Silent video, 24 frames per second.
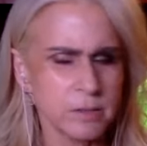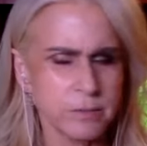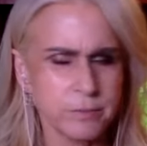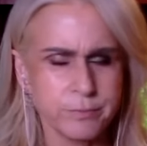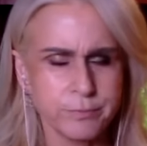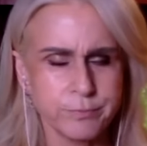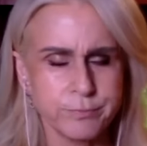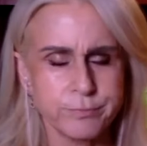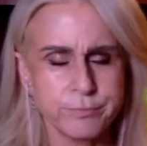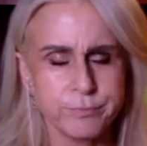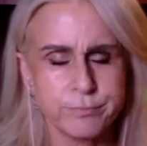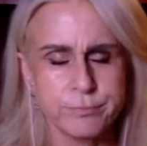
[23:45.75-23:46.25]
a
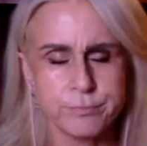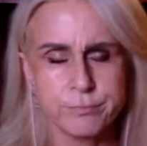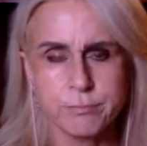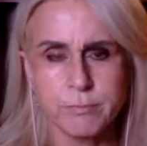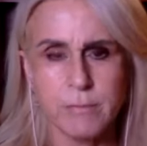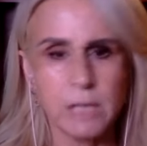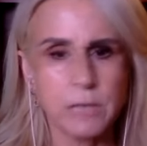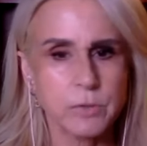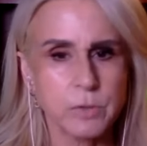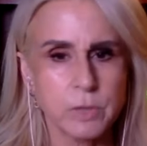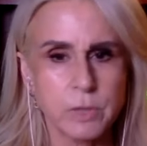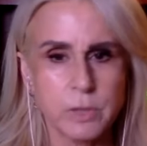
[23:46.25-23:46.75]

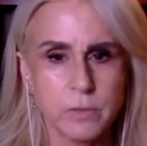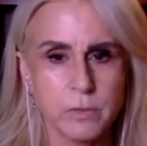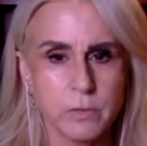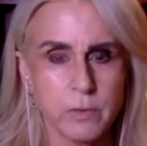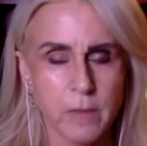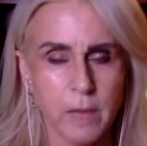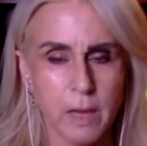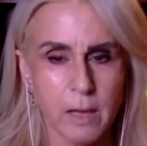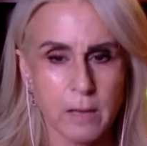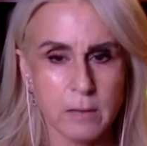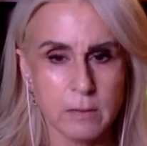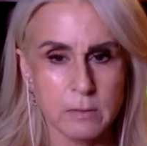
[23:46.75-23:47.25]
metric
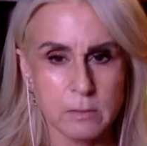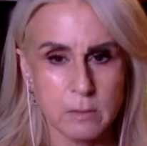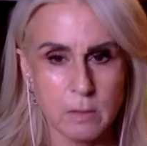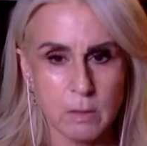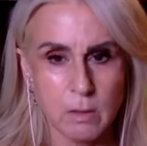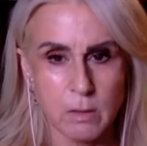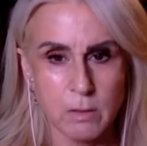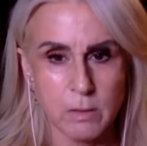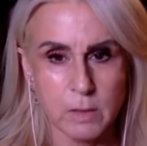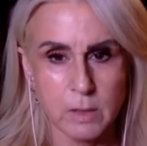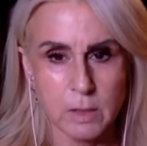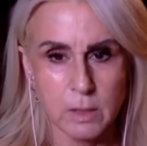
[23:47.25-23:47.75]
for that
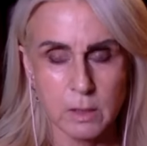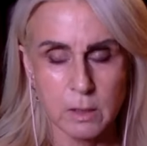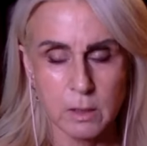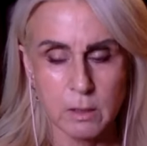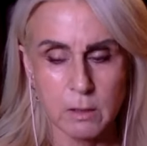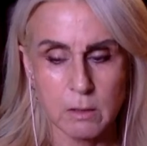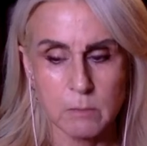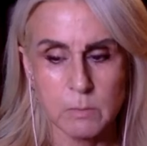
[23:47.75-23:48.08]
on the